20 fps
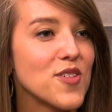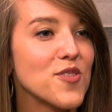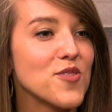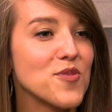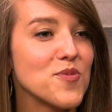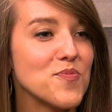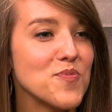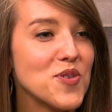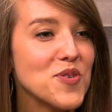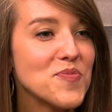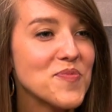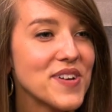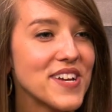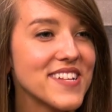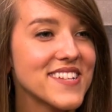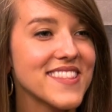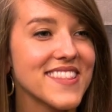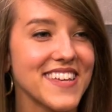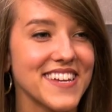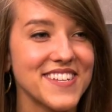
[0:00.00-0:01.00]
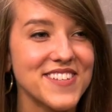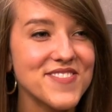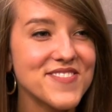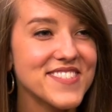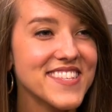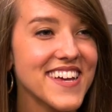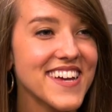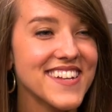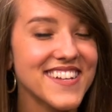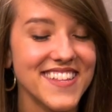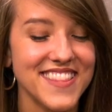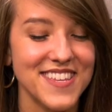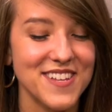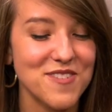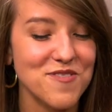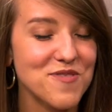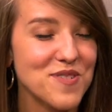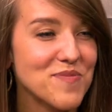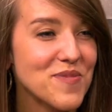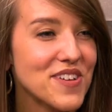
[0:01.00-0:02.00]
The moment, like you said, that a
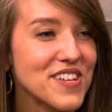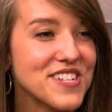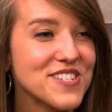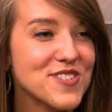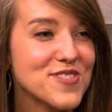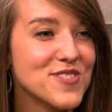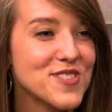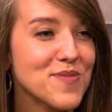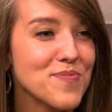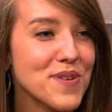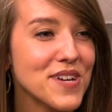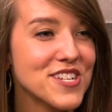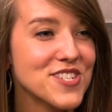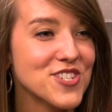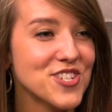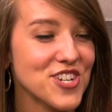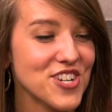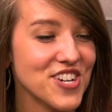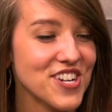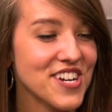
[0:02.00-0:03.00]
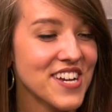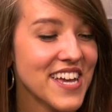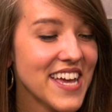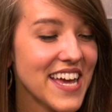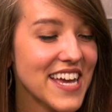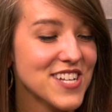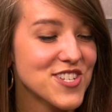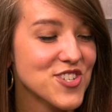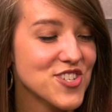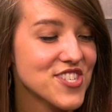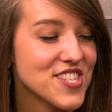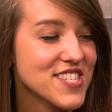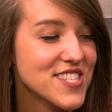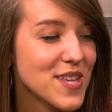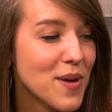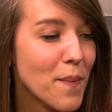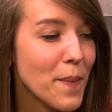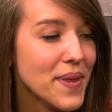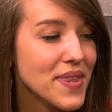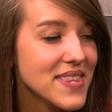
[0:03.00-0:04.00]
female enters the picture, it just is
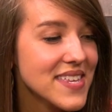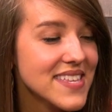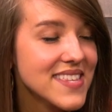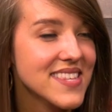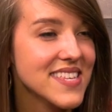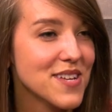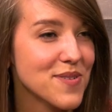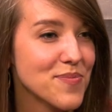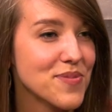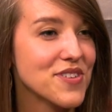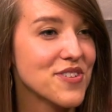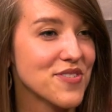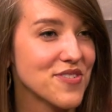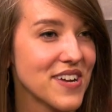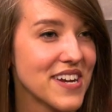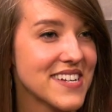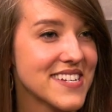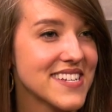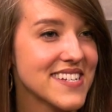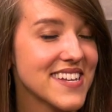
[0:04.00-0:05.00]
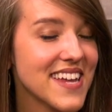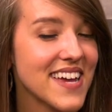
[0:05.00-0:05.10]
completely obliterated.